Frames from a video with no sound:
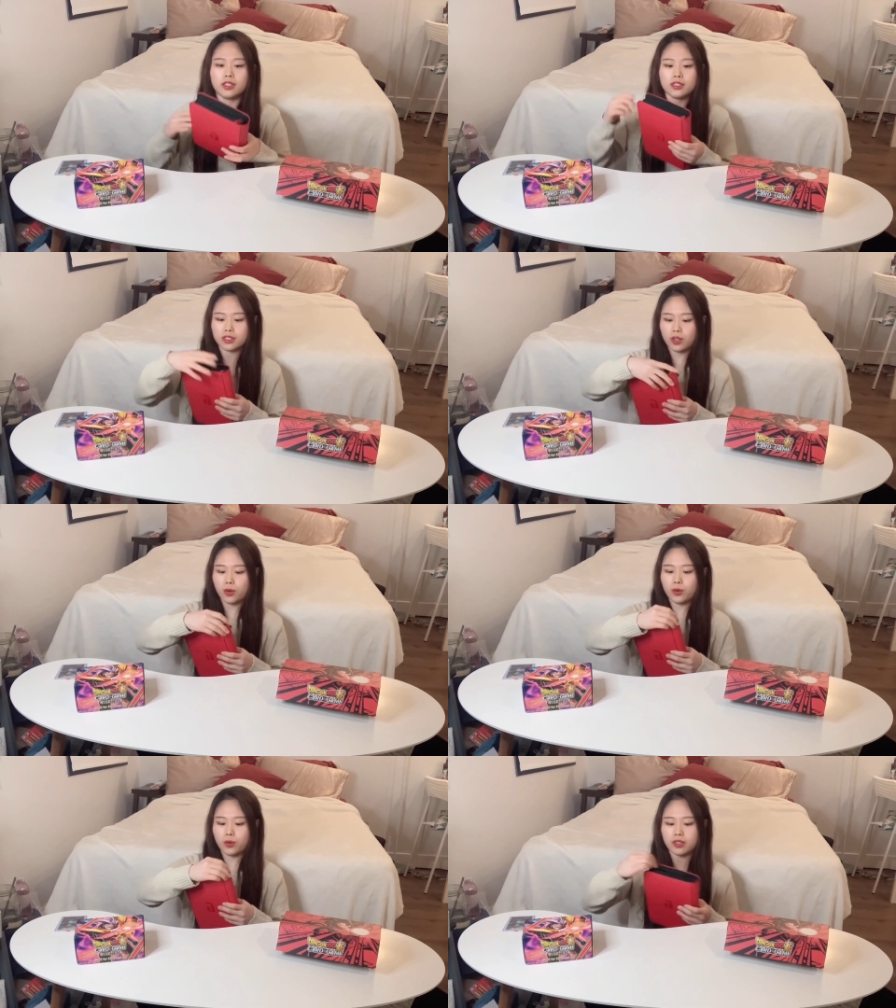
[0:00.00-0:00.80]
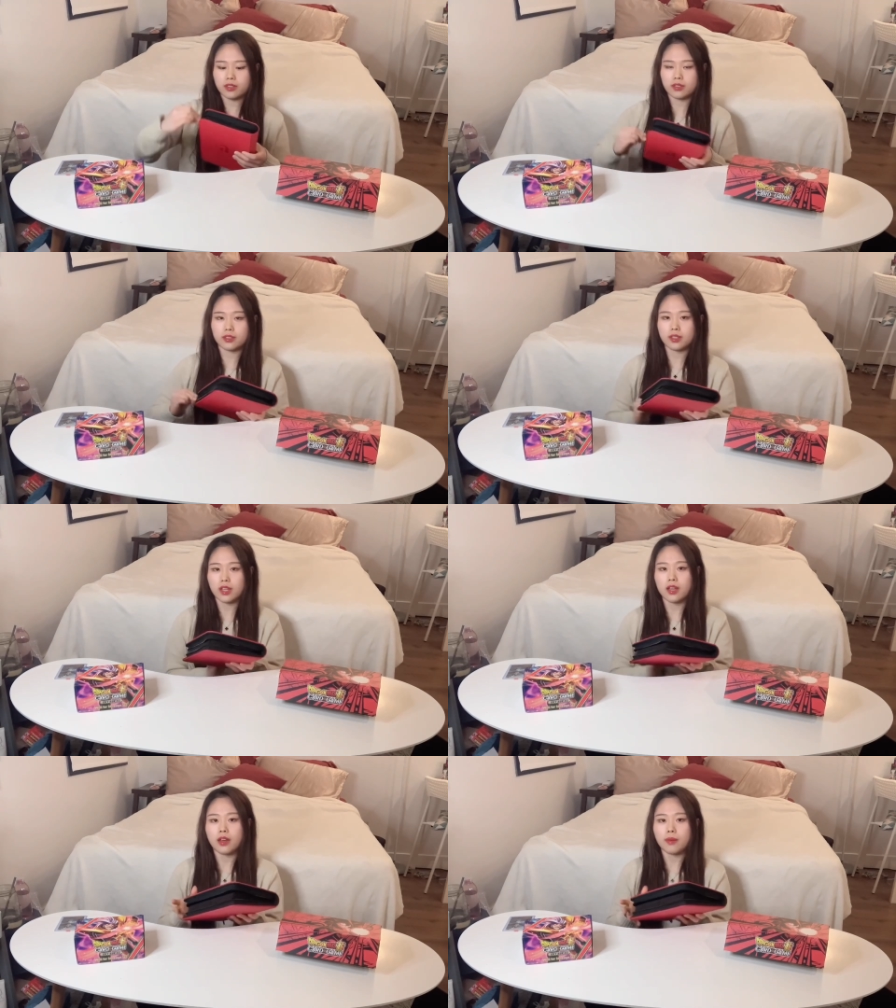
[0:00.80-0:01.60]
So,
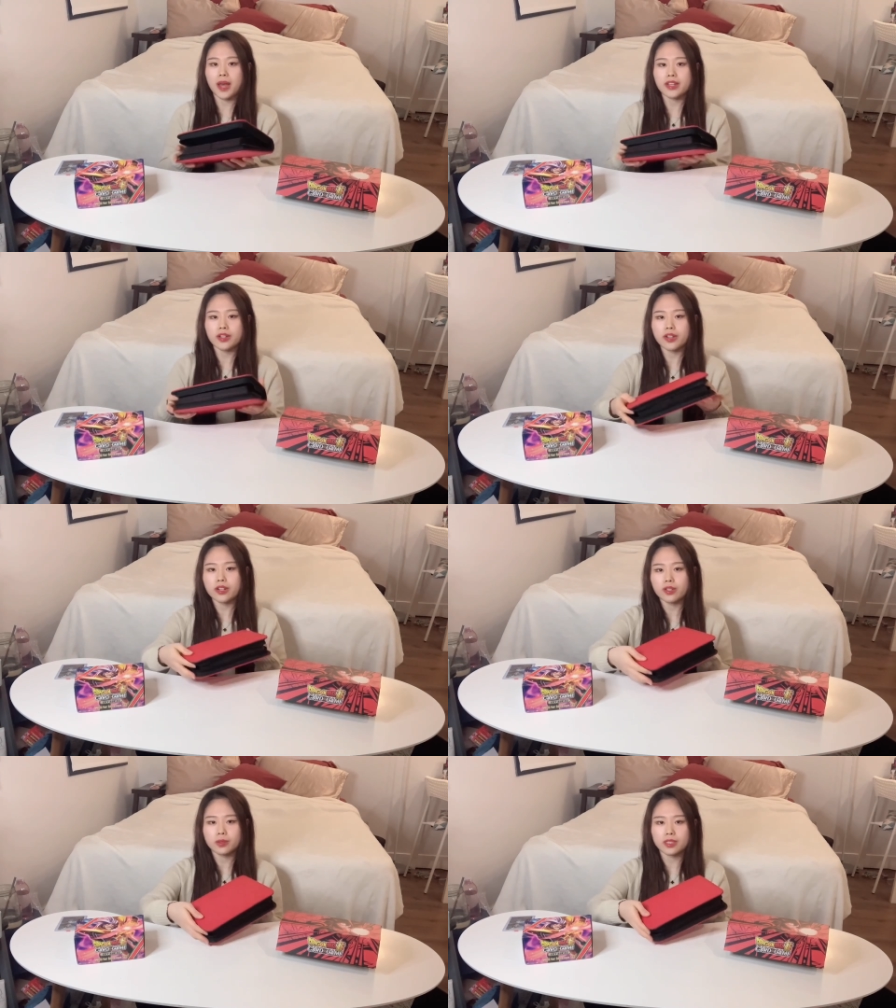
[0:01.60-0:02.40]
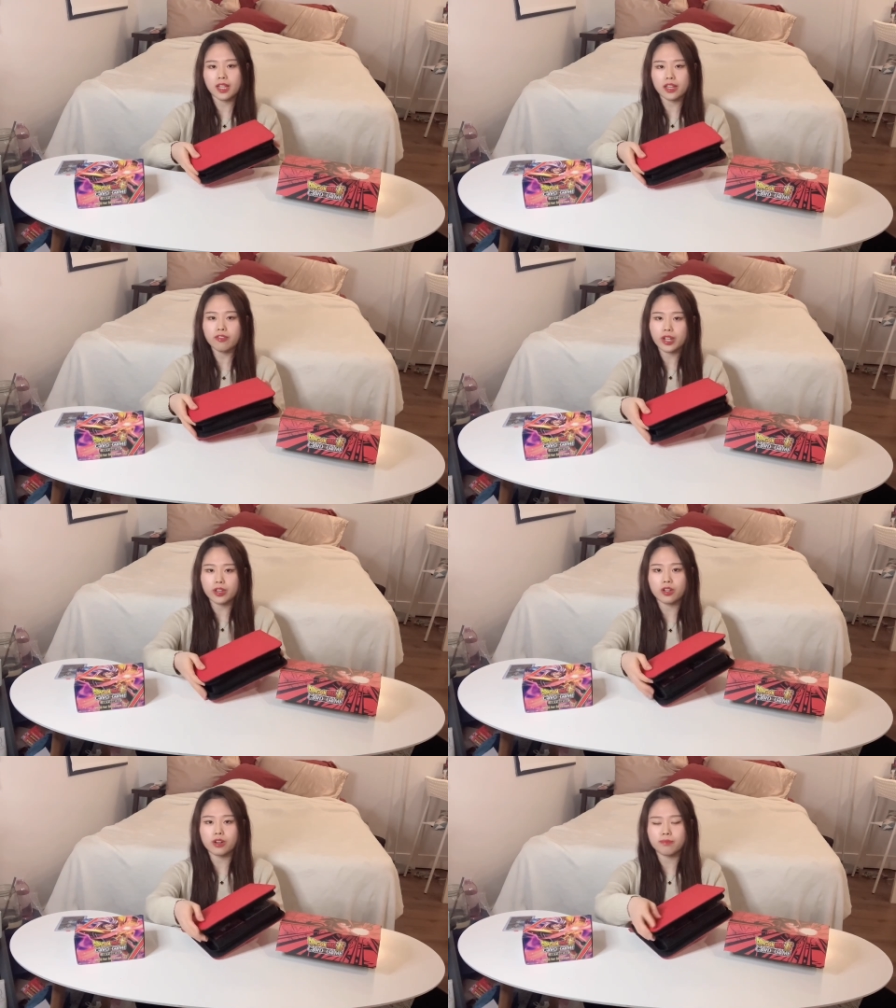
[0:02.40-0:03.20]
binder looks like a
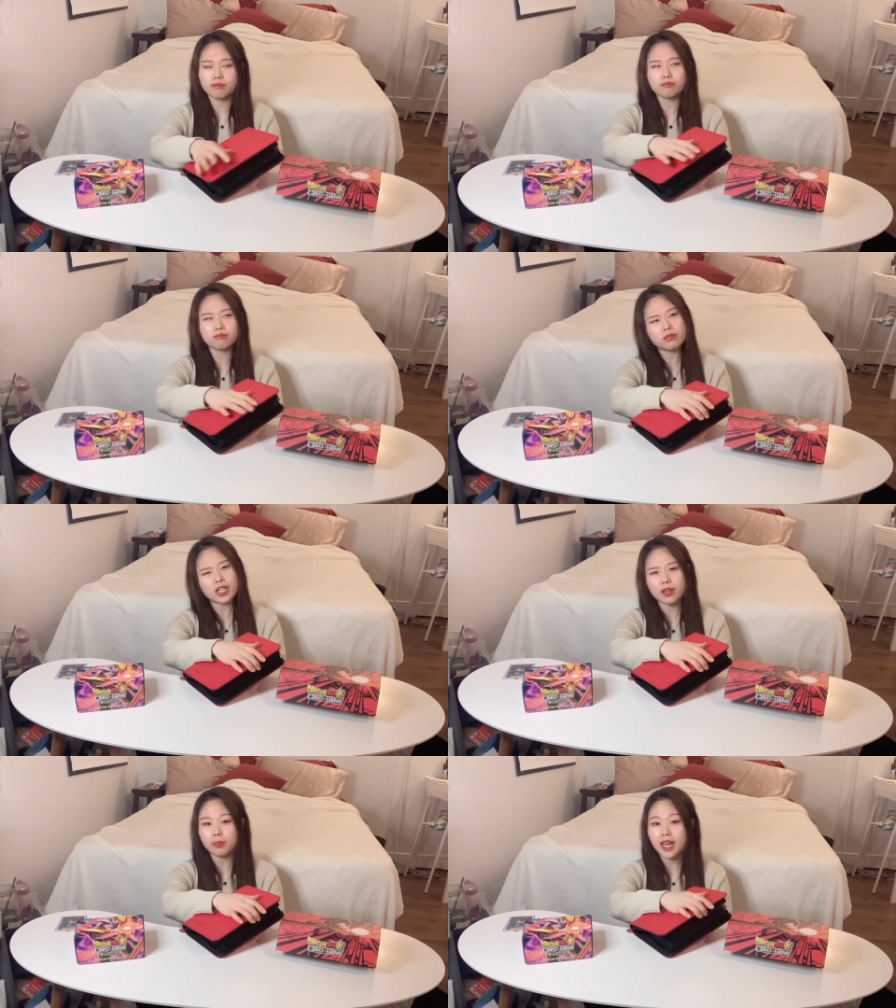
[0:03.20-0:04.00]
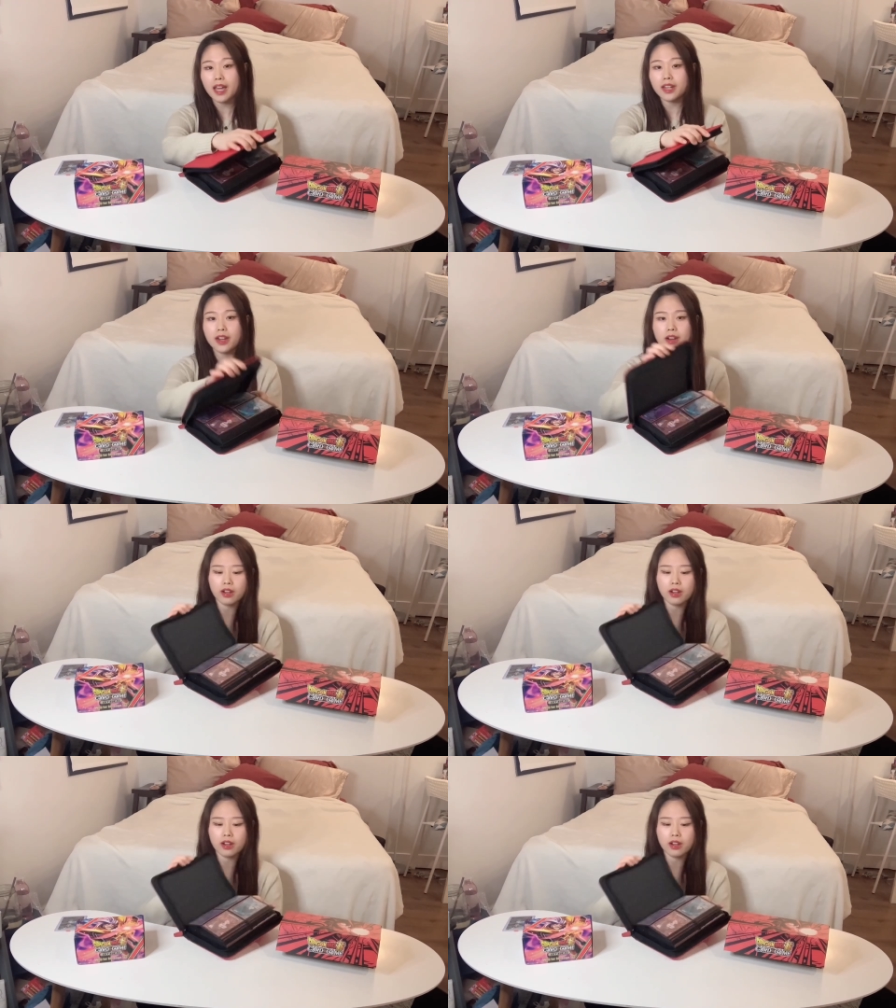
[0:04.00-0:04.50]
regular, like a planner,